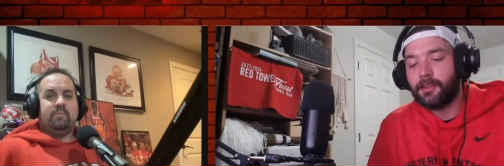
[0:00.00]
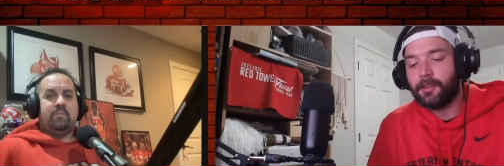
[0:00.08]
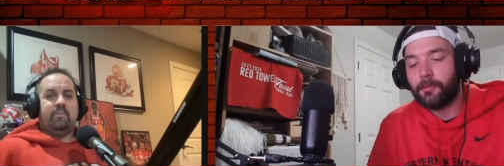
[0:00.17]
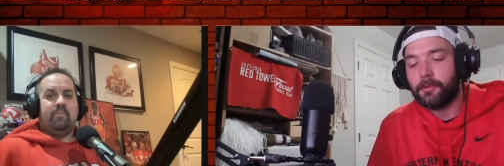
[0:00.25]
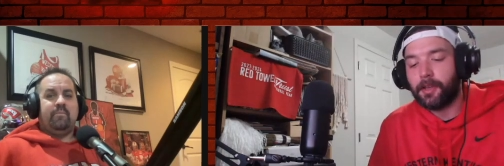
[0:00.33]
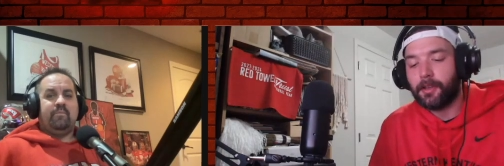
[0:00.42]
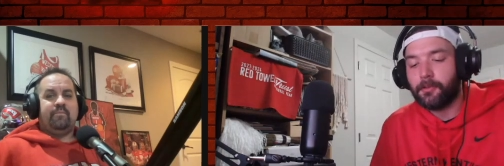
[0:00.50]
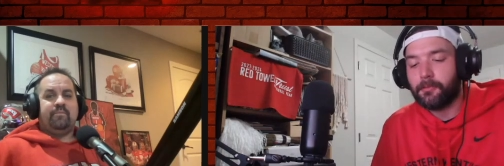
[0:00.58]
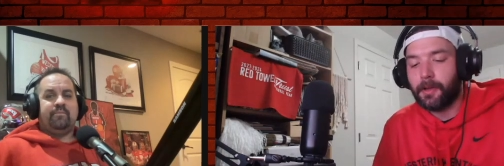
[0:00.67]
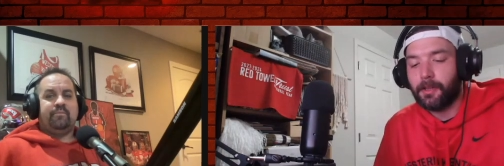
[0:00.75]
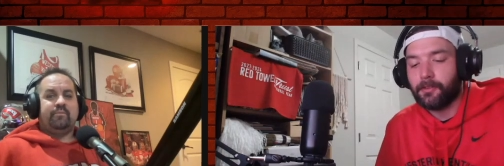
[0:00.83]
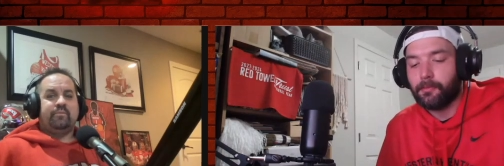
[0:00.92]
Speaker 1: WKU
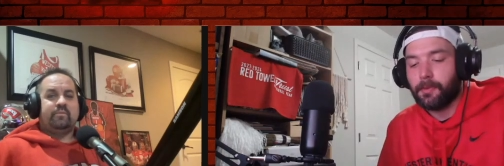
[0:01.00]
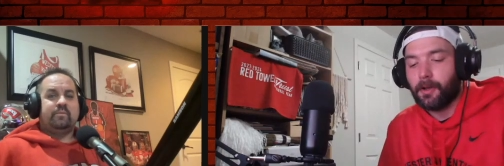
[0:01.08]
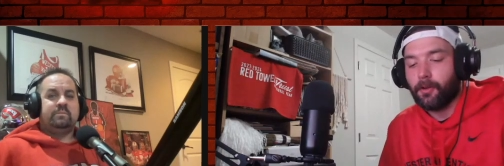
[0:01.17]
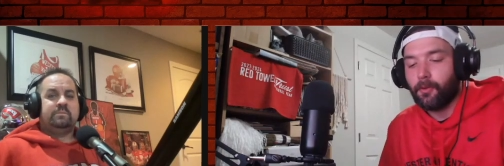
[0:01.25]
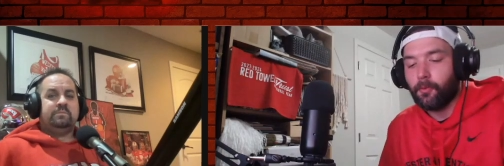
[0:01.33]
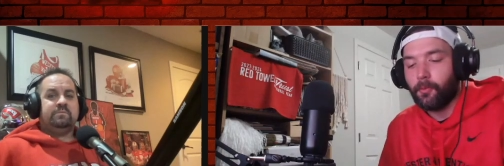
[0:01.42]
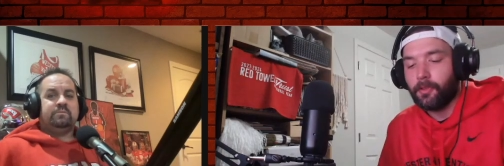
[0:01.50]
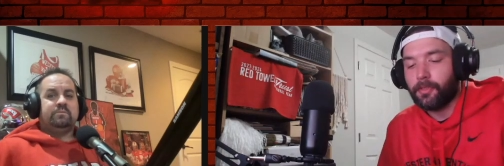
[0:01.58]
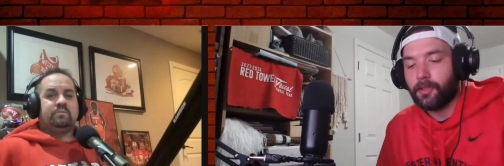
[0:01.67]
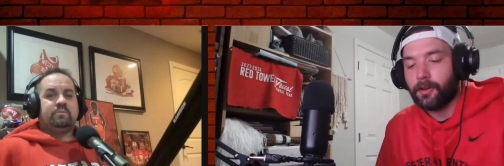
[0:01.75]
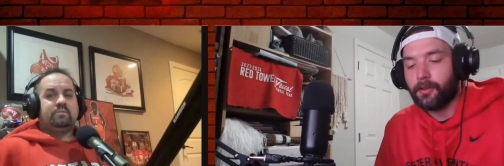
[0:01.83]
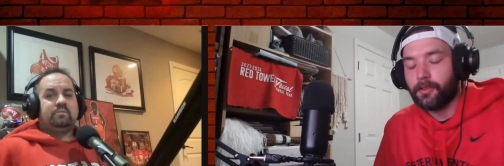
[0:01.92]
baseball with
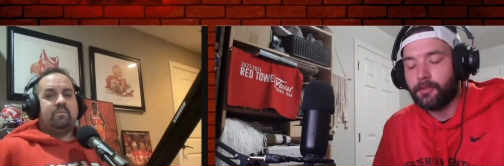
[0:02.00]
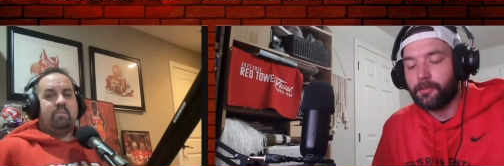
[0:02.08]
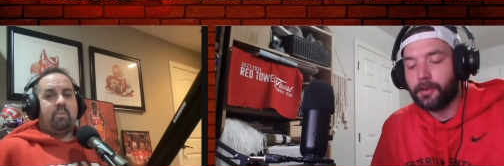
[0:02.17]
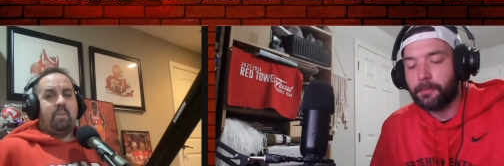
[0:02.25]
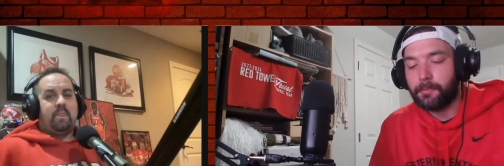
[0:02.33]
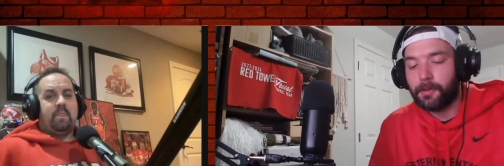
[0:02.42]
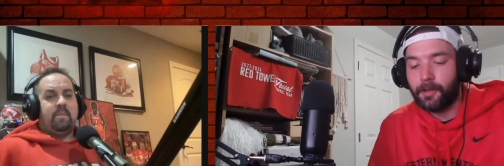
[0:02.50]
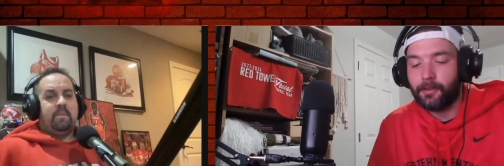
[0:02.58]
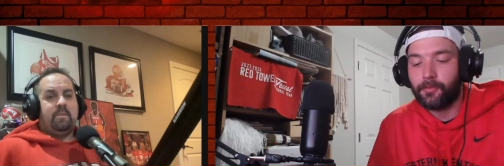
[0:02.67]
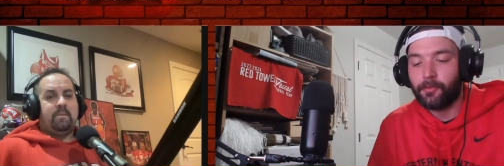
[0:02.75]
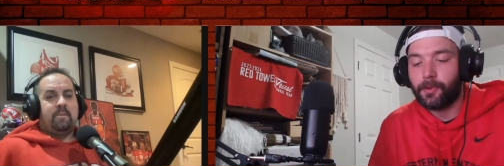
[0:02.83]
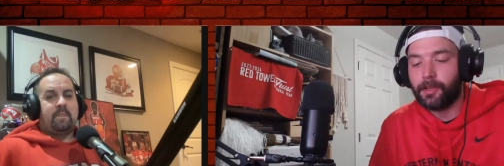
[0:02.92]
33
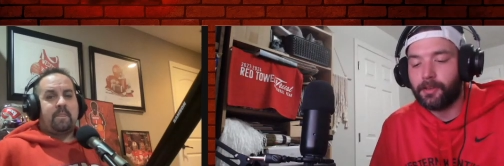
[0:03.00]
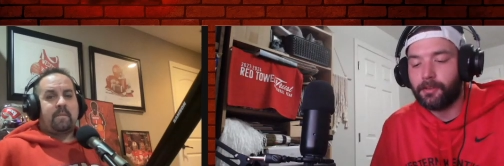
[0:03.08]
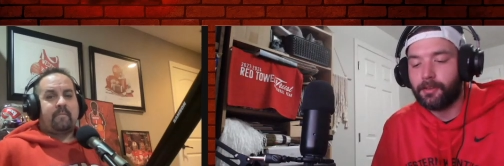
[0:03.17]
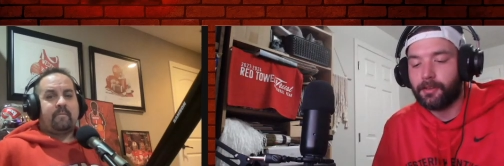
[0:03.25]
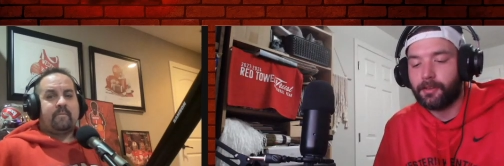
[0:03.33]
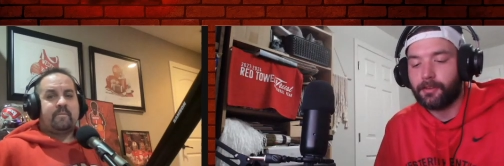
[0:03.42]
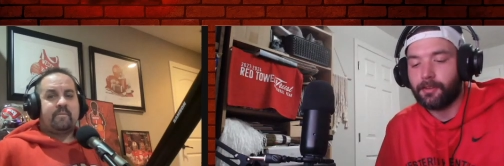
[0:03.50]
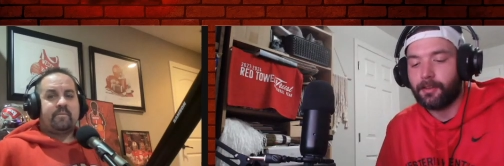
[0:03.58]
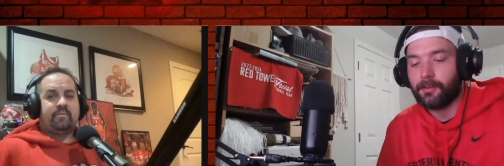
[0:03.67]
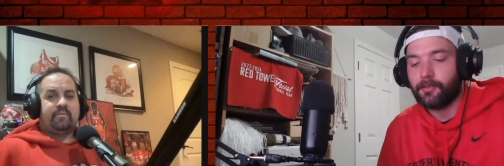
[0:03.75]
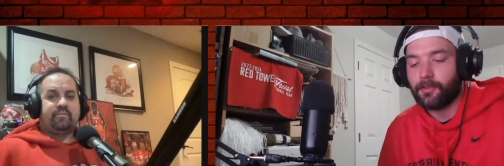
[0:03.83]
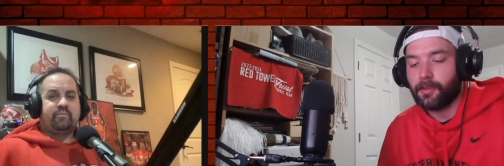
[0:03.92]
plus wins in
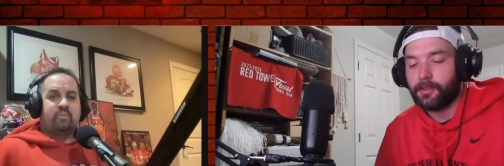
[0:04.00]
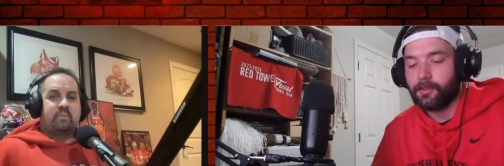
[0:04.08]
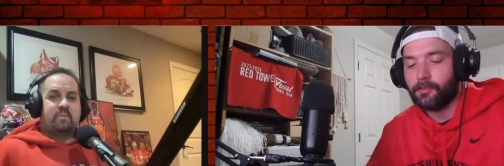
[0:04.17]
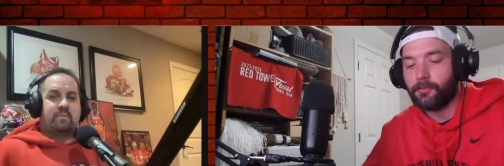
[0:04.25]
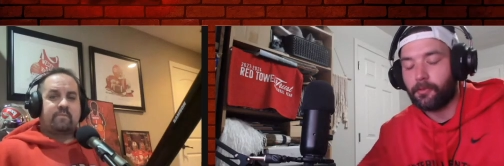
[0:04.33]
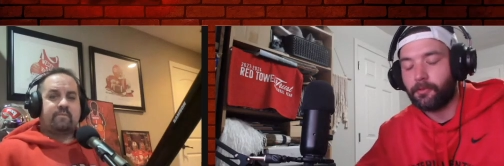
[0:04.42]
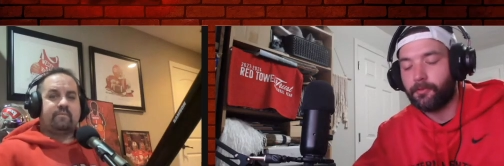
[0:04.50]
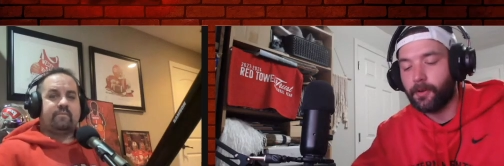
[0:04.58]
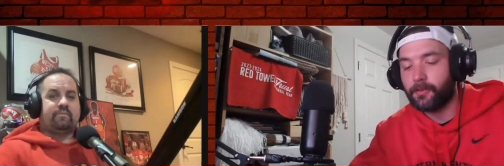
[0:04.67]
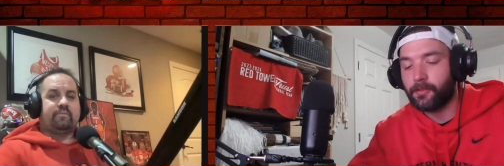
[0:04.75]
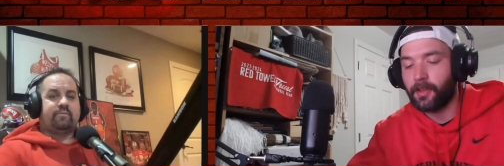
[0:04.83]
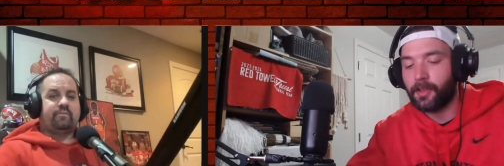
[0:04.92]
consecutive seasons for the
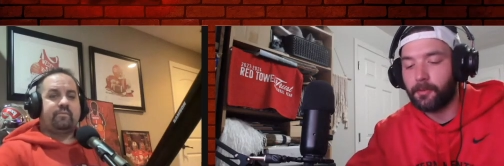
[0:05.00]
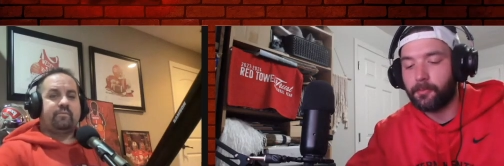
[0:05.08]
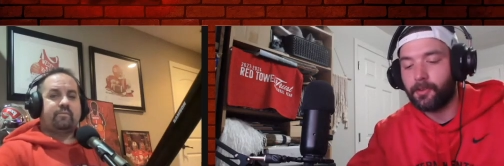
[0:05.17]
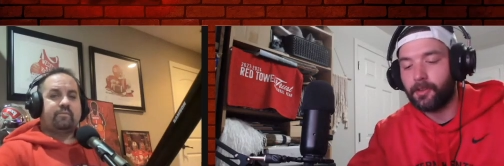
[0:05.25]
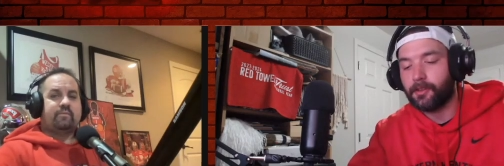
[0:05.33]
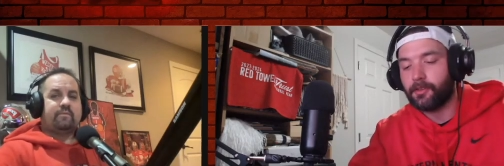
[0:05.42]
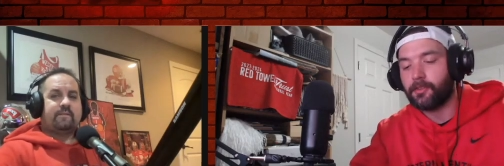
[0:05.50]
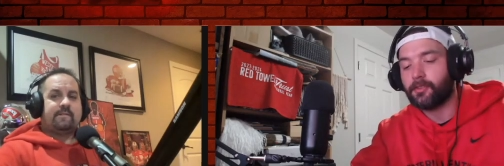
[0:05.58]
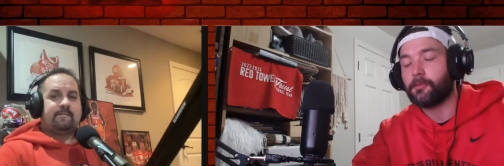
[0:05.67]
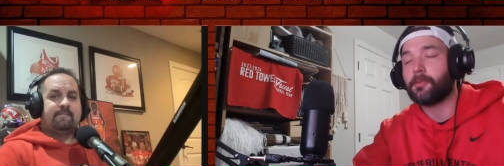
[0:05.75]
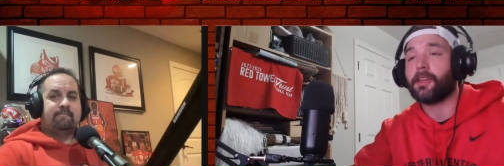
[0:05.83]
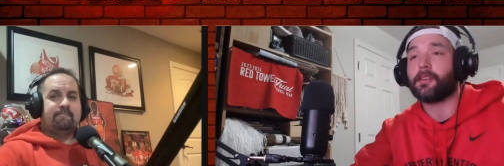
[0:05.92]
first time since
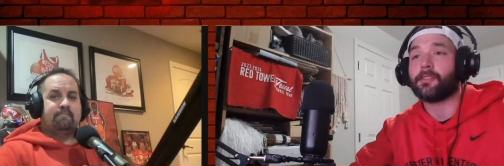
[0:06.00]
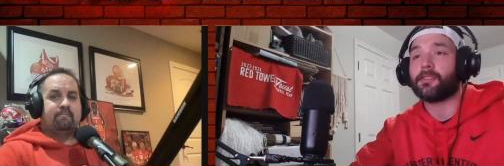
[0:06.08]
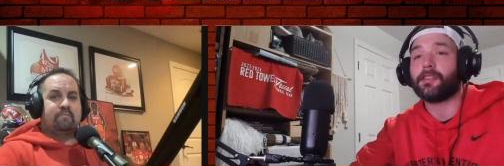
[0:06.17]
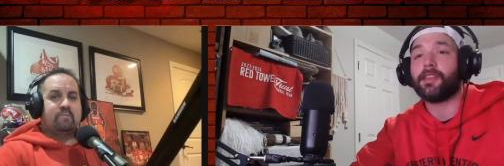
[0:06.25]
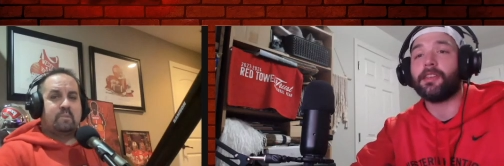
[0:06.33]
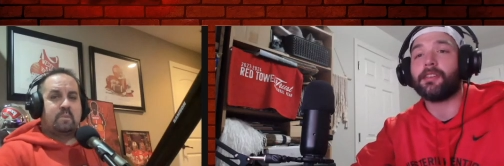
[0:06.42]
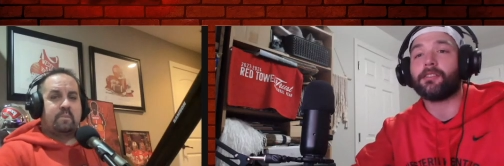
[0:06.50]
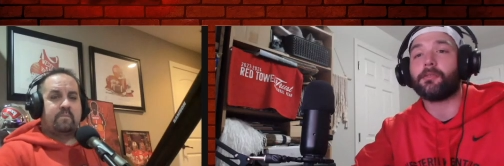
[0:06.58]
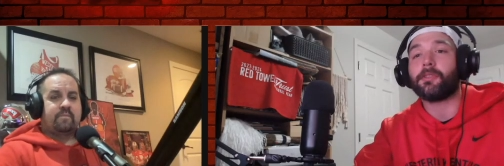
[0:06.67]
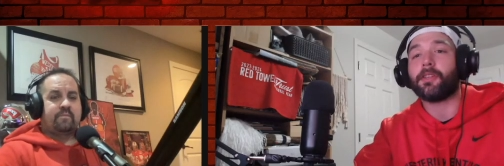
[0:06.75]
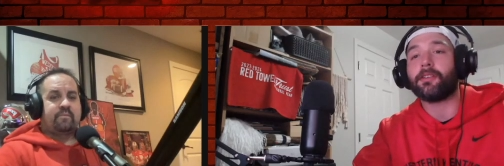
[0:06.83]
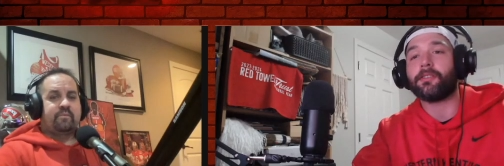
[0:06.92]
2010
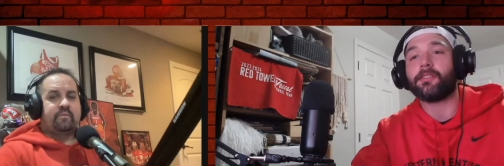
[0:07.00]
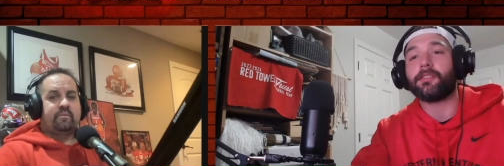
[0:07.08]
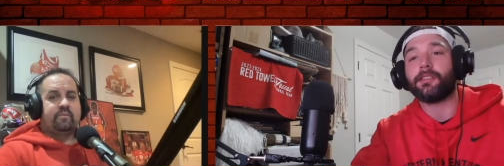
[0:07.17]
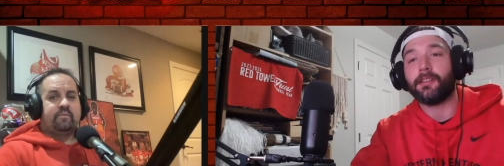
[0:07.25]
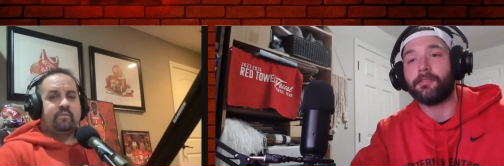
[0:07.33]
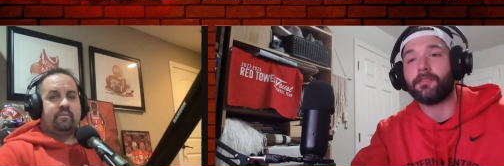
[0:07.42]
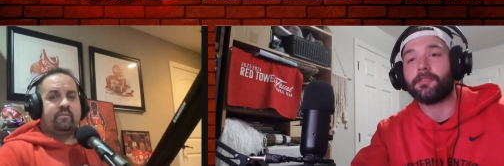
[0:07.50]
2011.